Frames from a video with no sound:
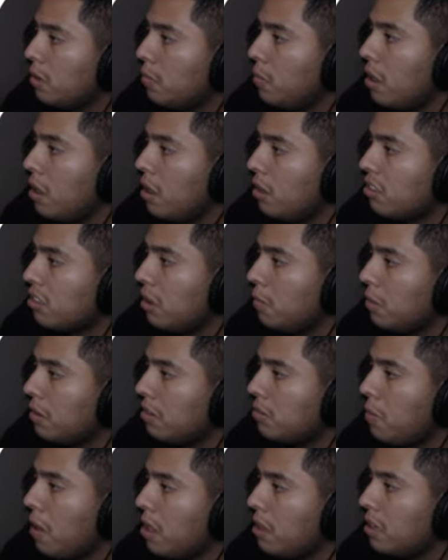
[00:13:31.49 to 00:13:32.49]
Bonnie's gonna be
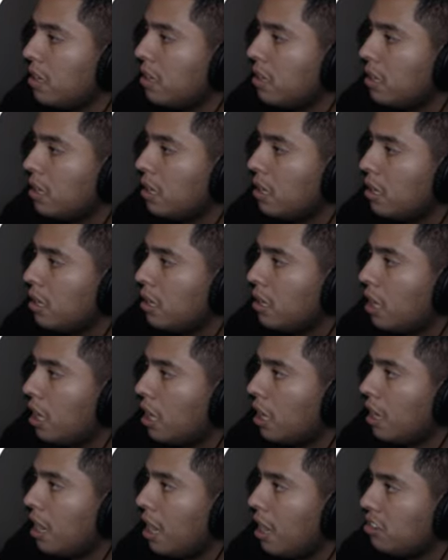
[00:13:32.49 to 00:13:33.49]
spawning.
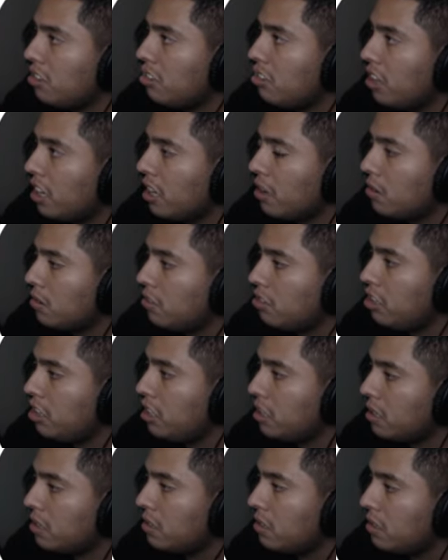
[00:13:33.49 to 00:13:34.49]
I'm gonna have to check on
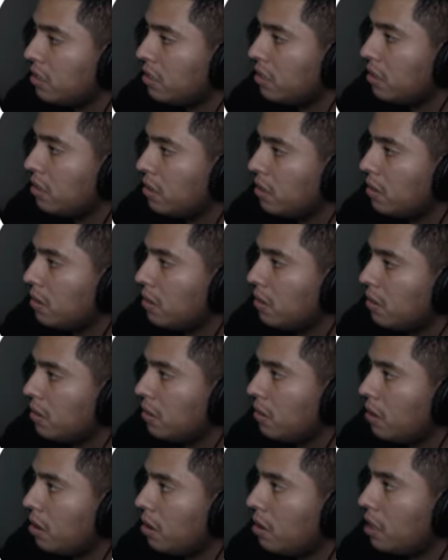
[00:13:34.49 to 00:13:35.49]
Chica.
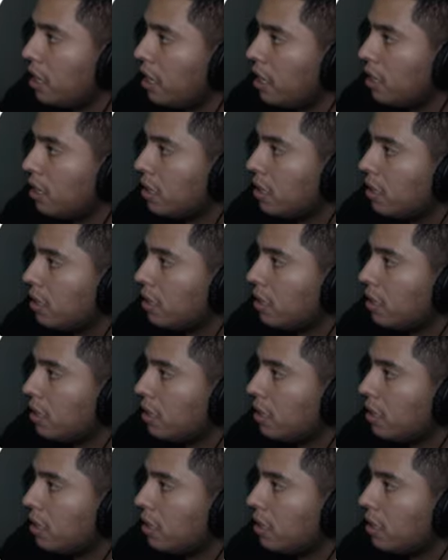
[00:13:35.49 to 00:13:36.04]
Okay.